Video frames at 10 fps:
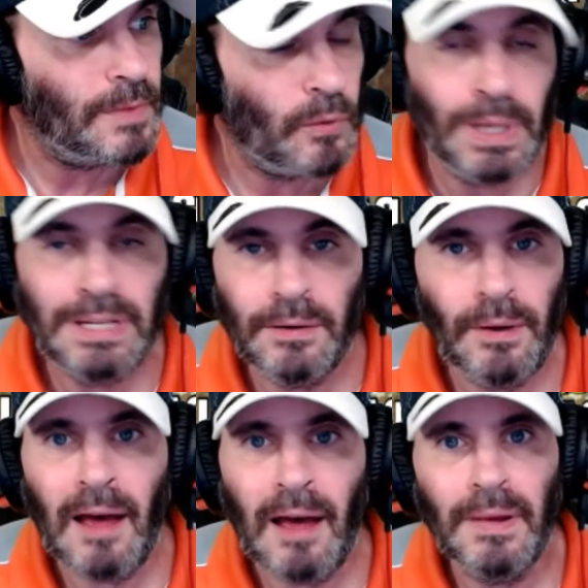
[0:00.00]
We do.
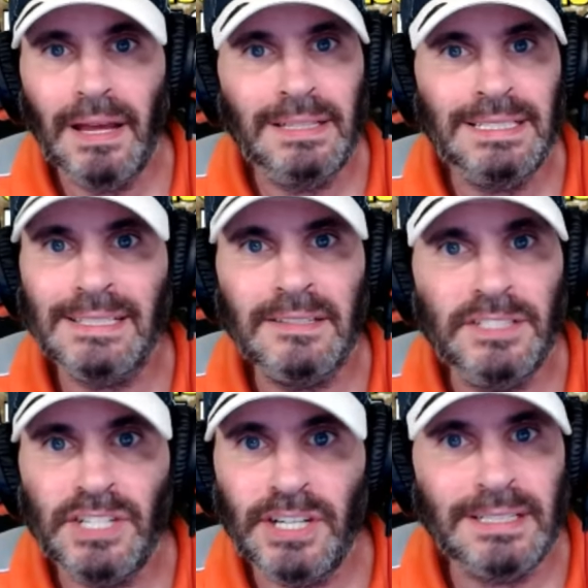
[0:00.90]
It's as
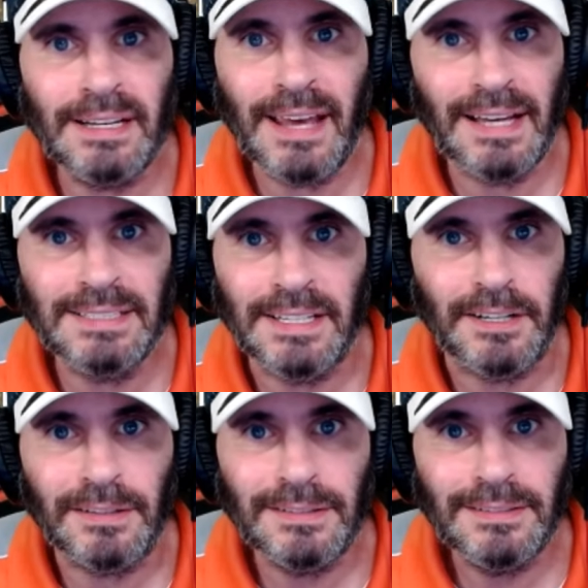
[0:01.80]
legit as it gets
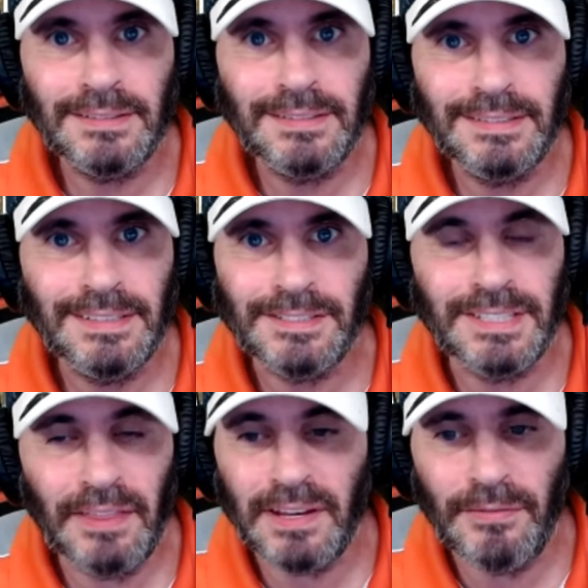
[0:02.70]
here. There's
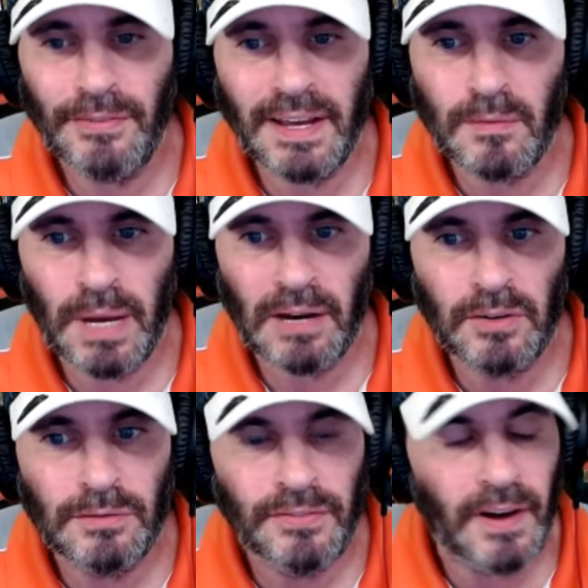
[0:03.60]
nothing fake about
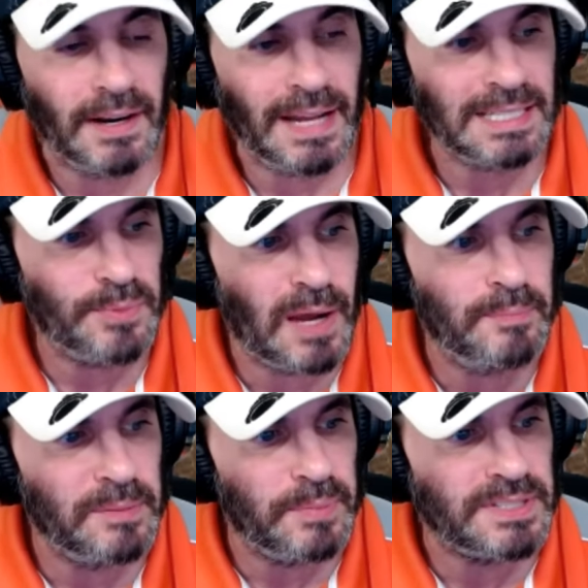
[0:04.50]
GoofOn. That's why
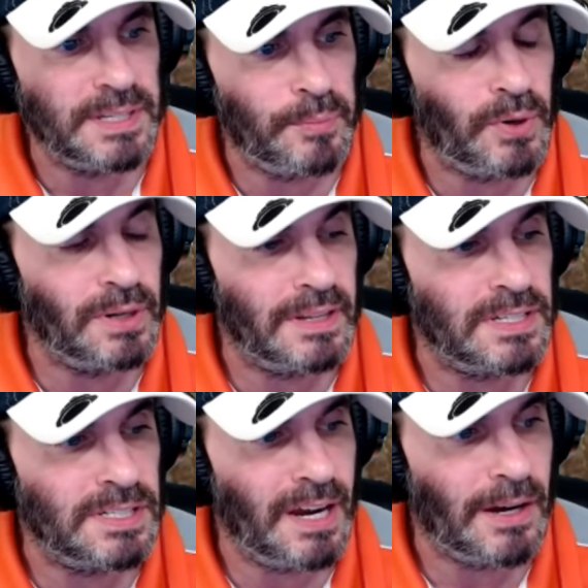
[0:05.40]
people support this
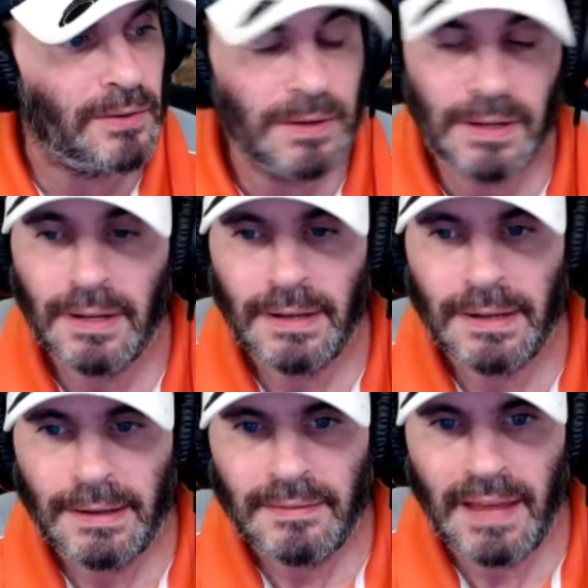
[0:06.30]
show.
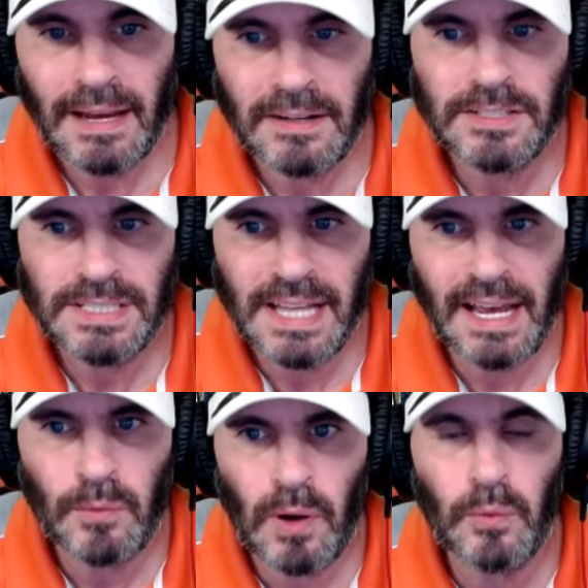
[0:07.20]
They
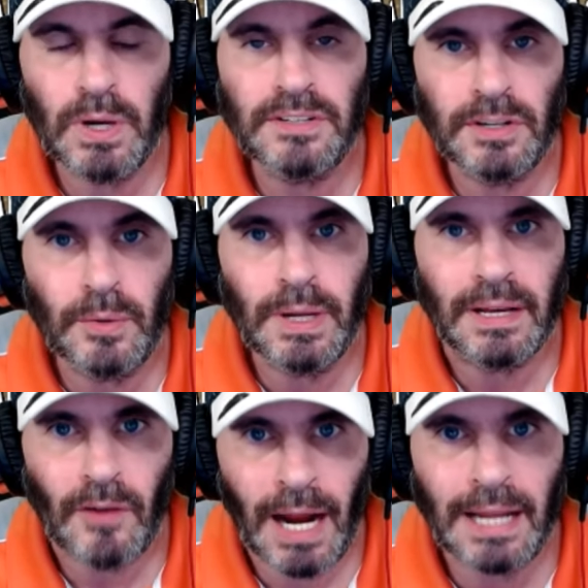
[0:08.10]
understand what we're
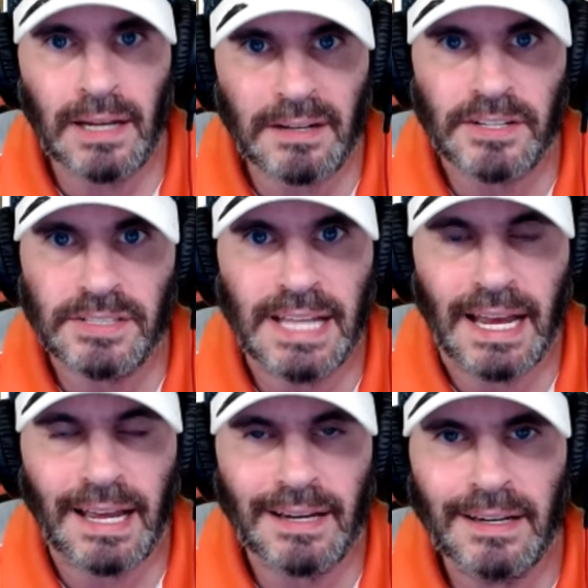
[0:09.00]
doing, right? You
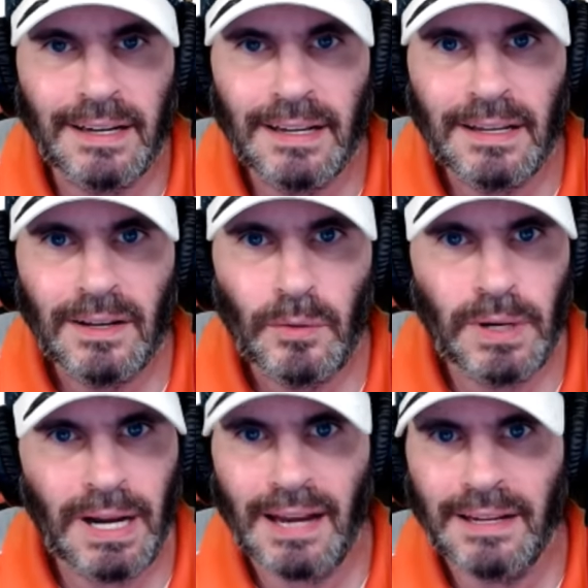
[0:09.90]
understand. We're
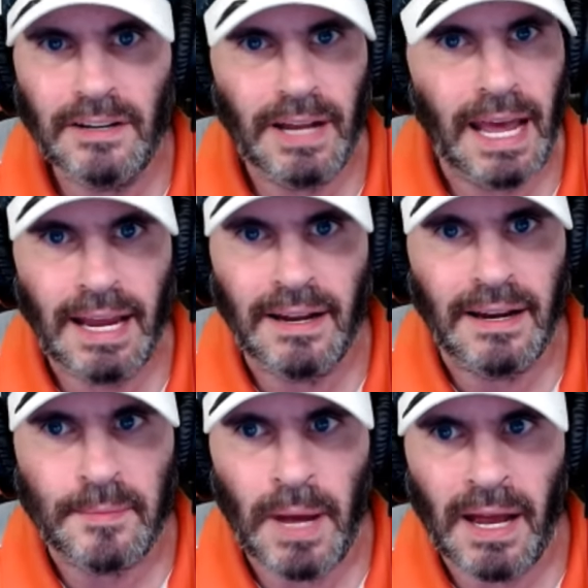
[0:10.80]
not here to hate
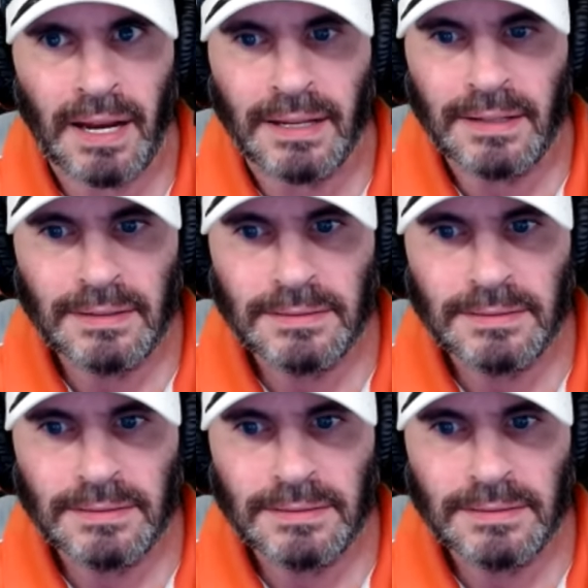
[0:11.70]
anybody.